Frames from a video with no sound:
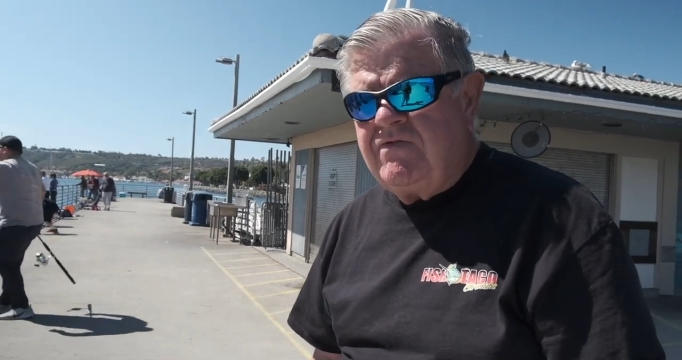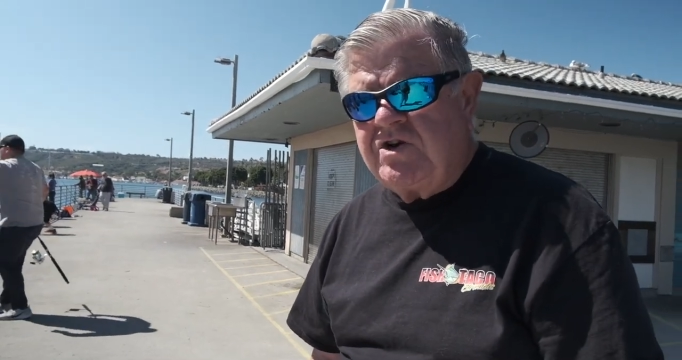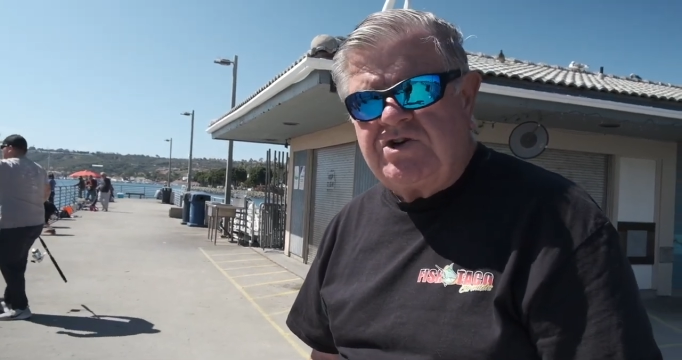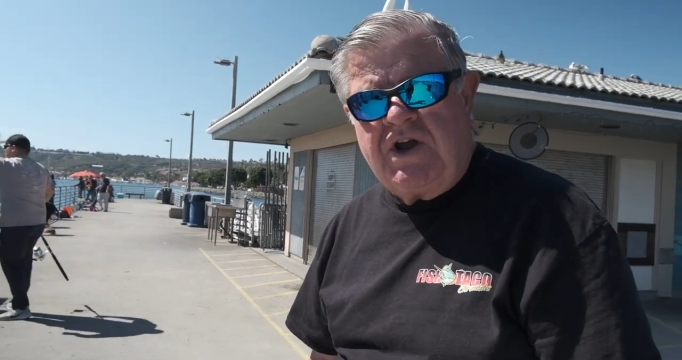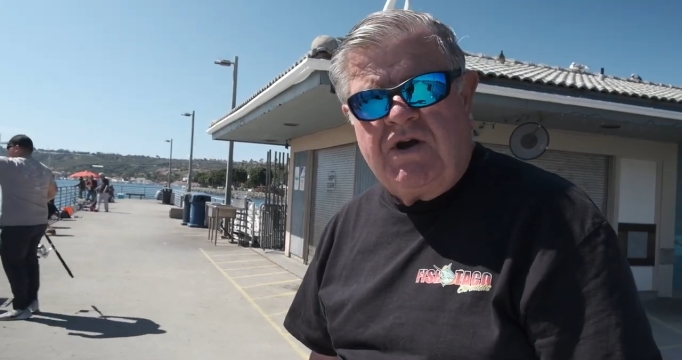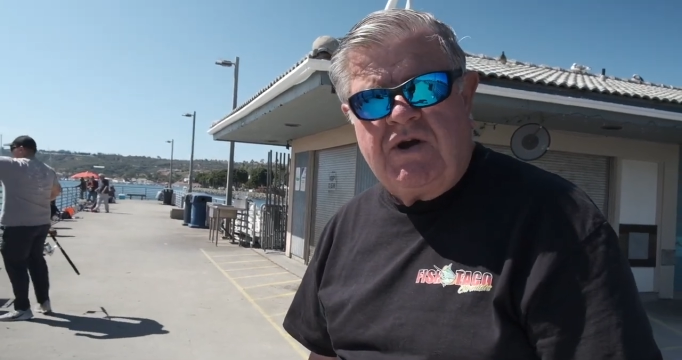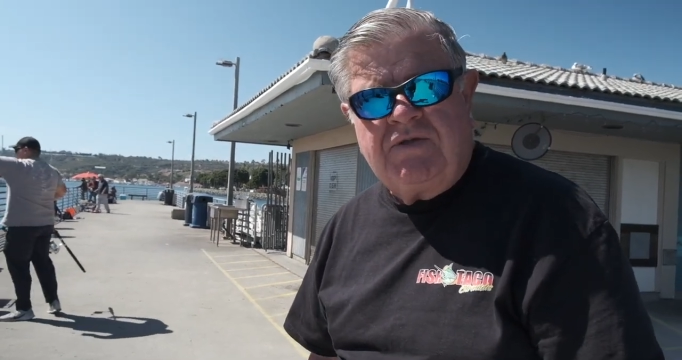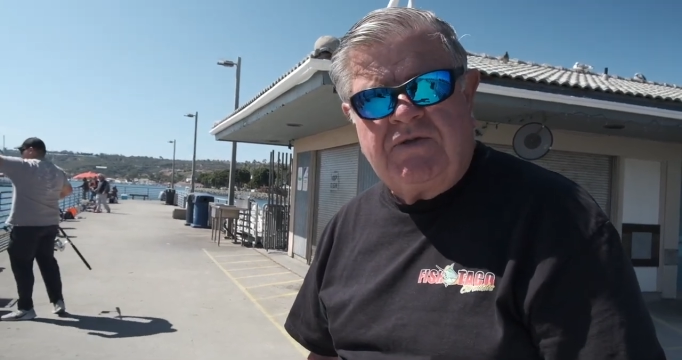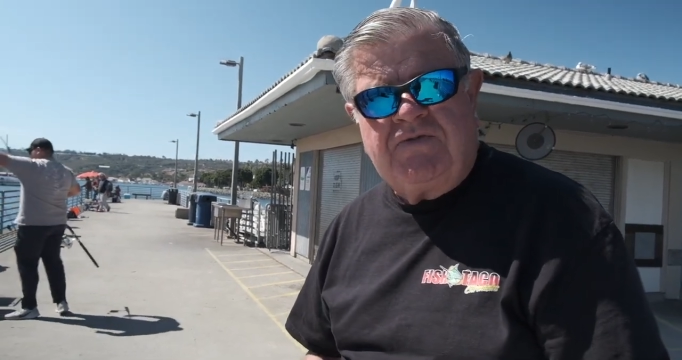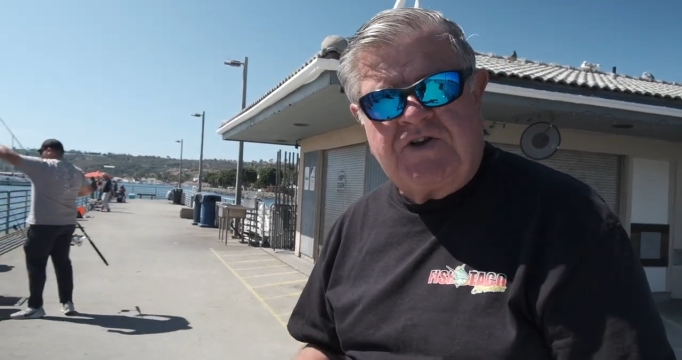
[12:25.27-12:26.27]
fresh air
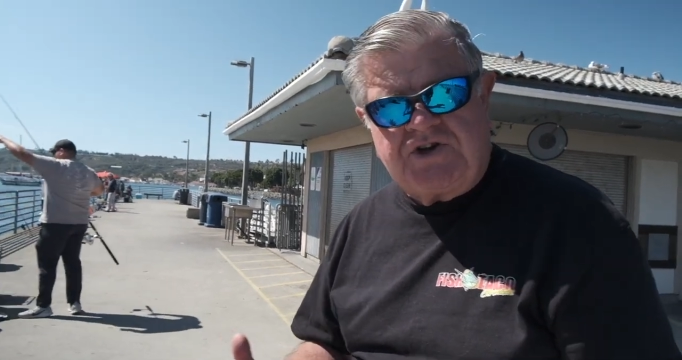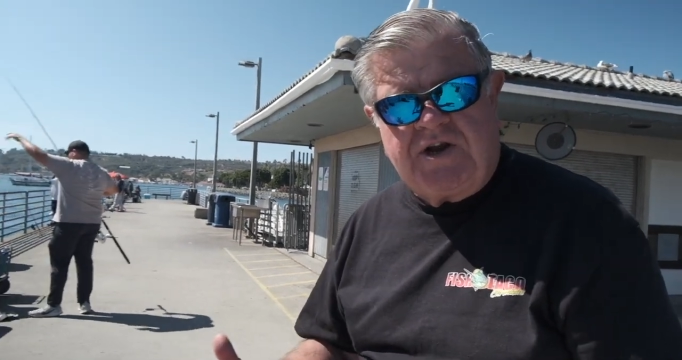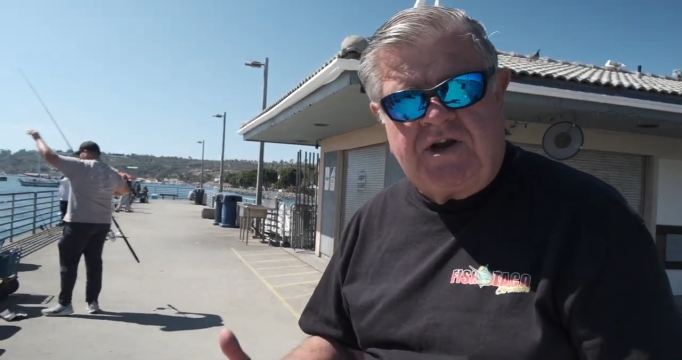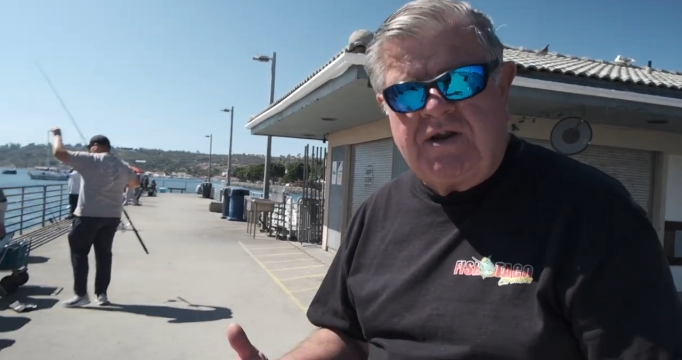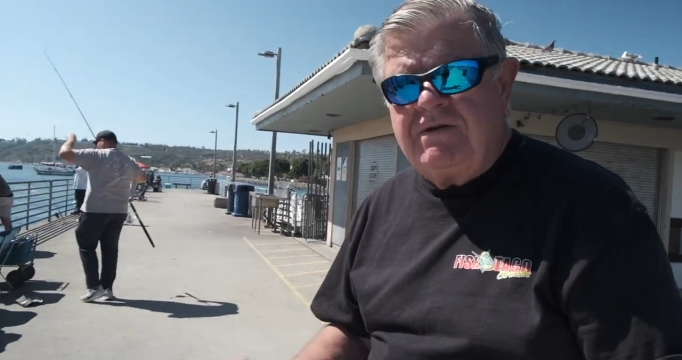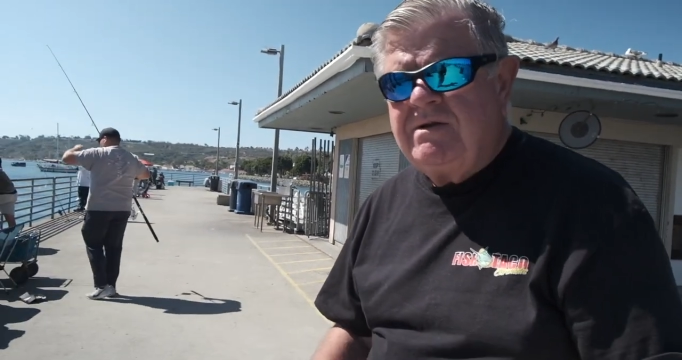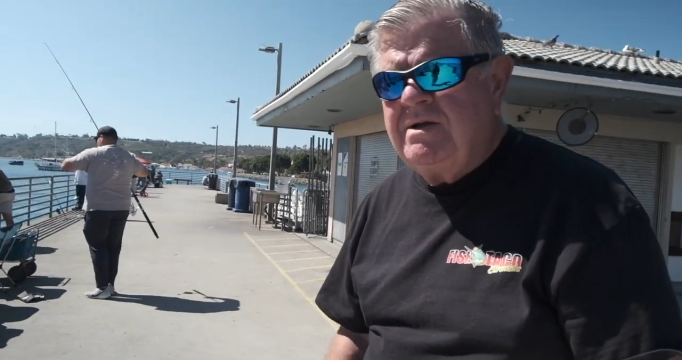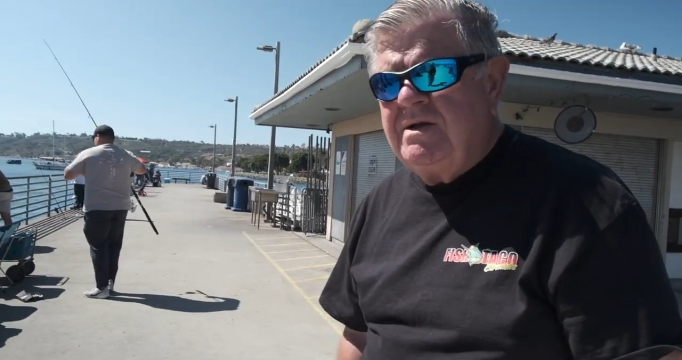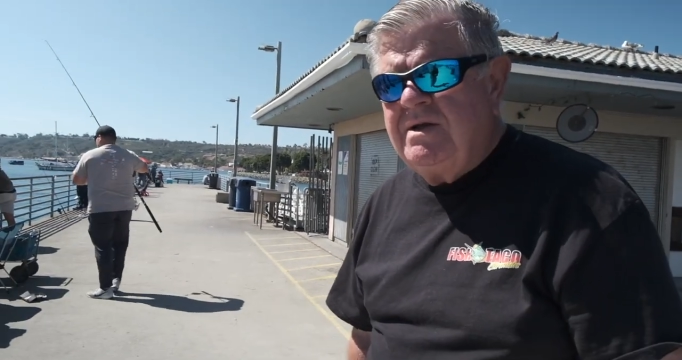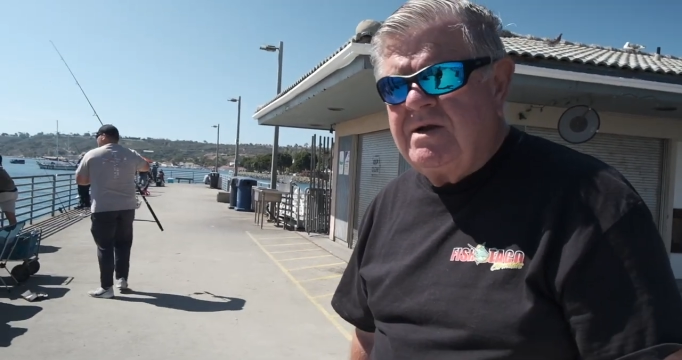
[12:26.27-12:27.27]
and fishing
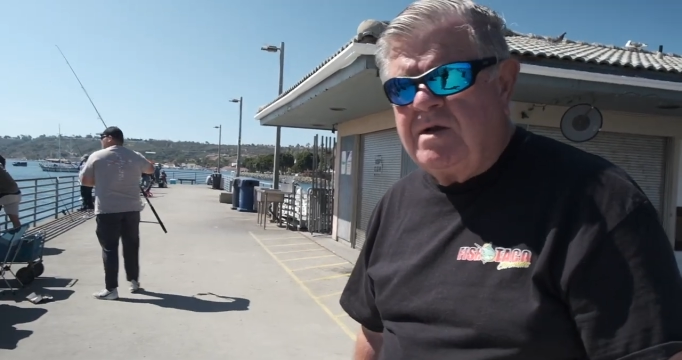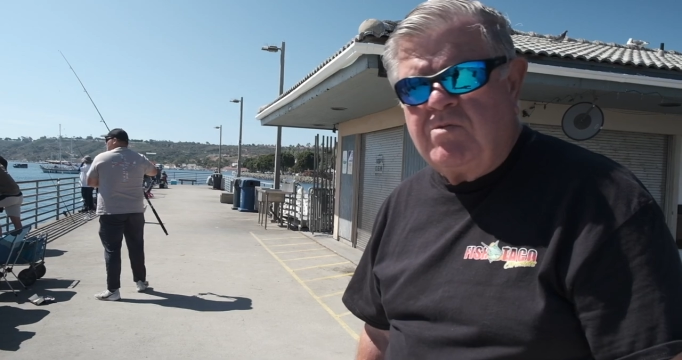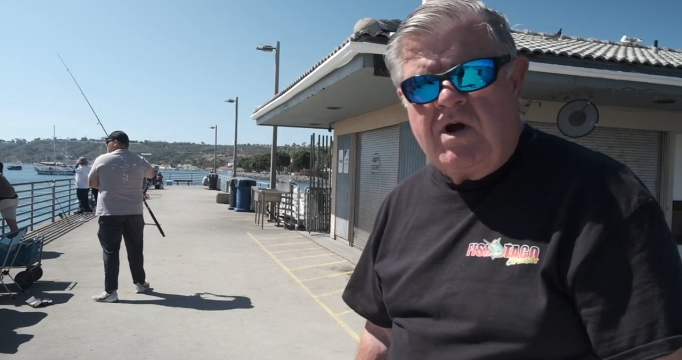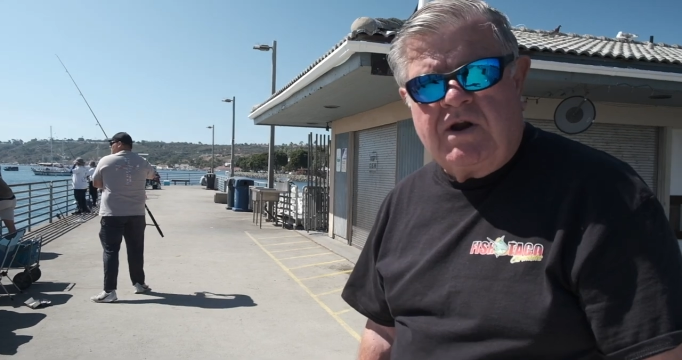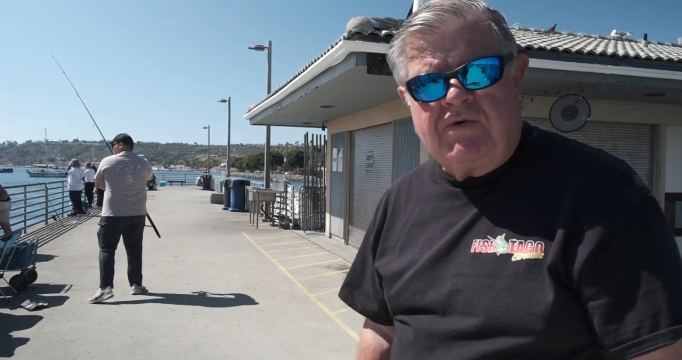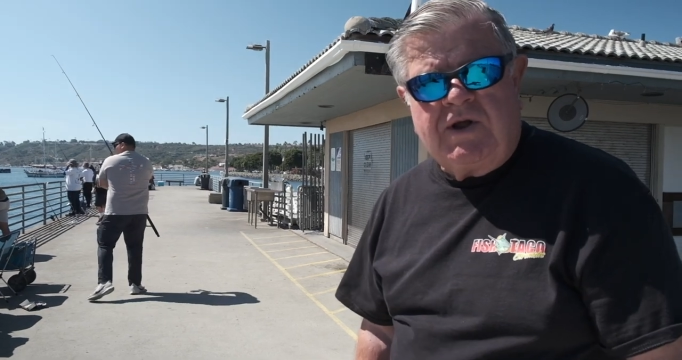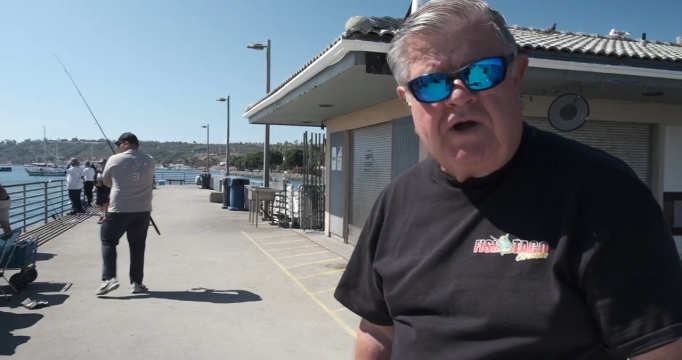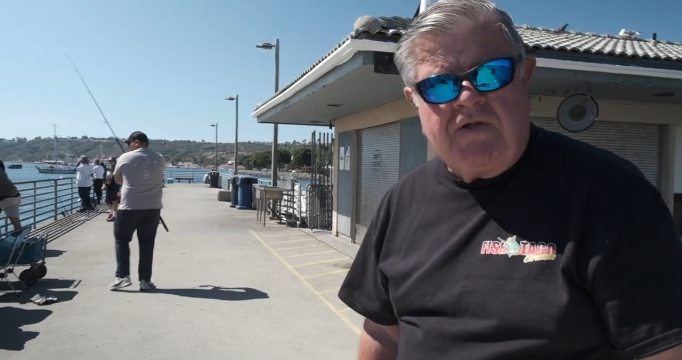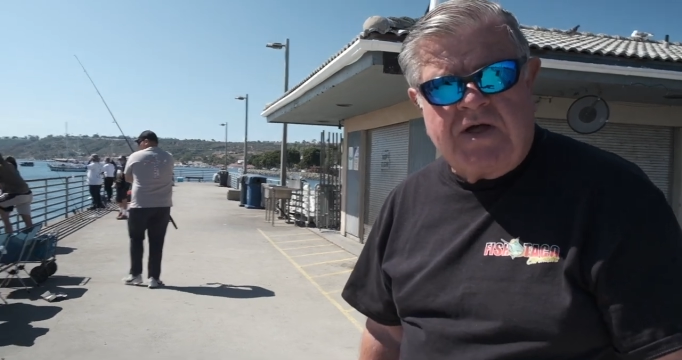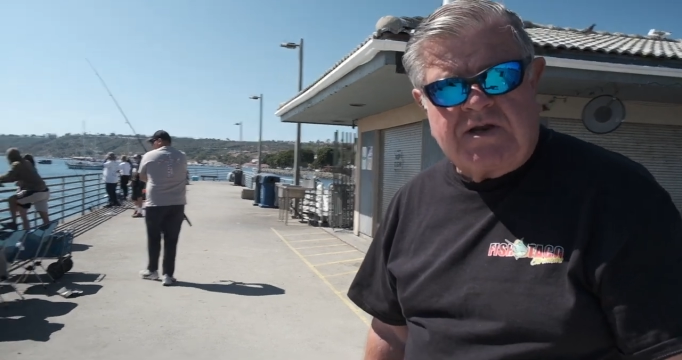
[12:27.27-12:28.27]
and camaraderie,
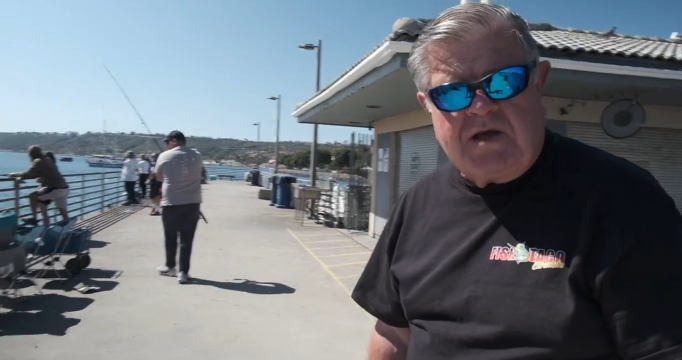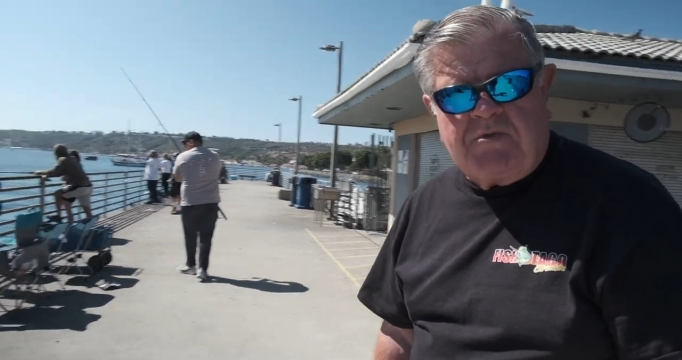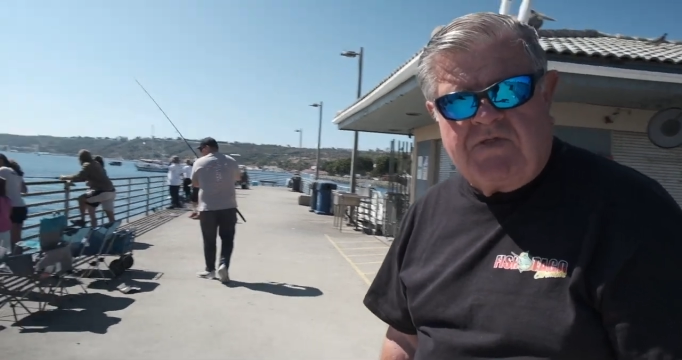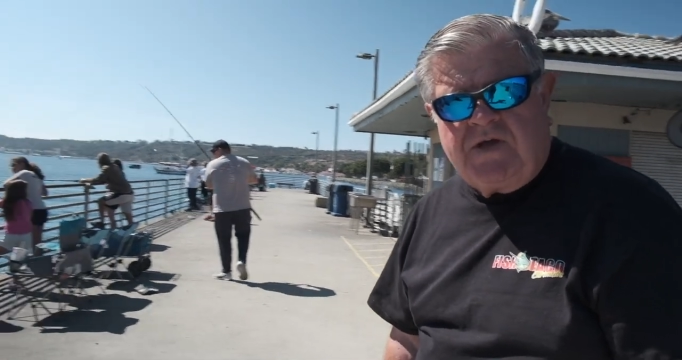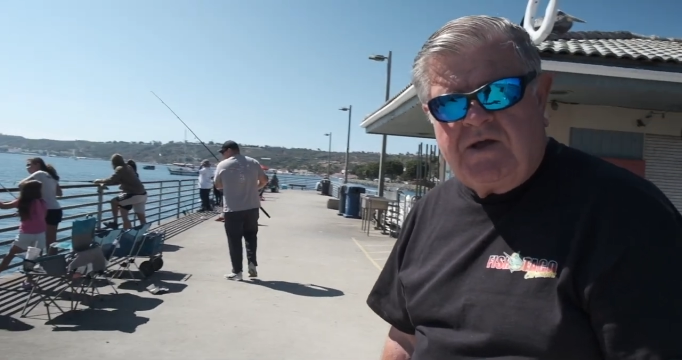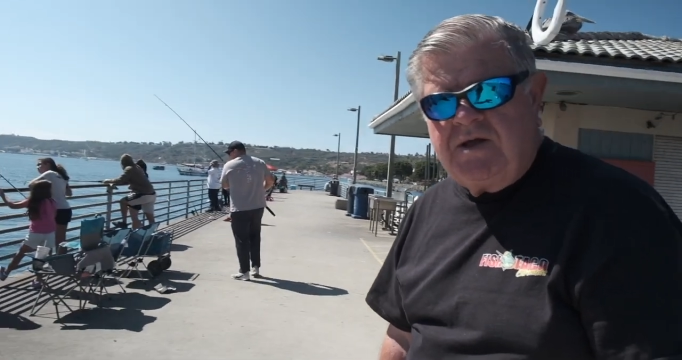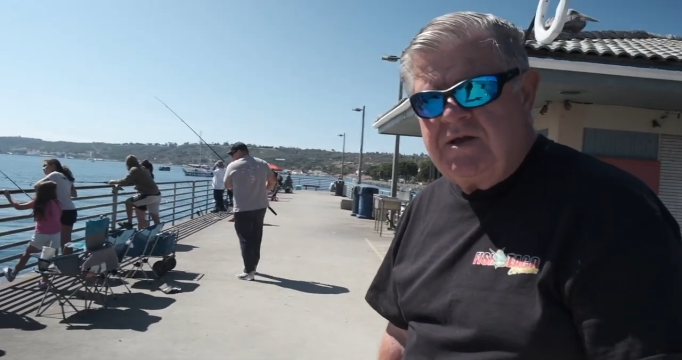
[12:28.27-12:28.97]
all that type of thing.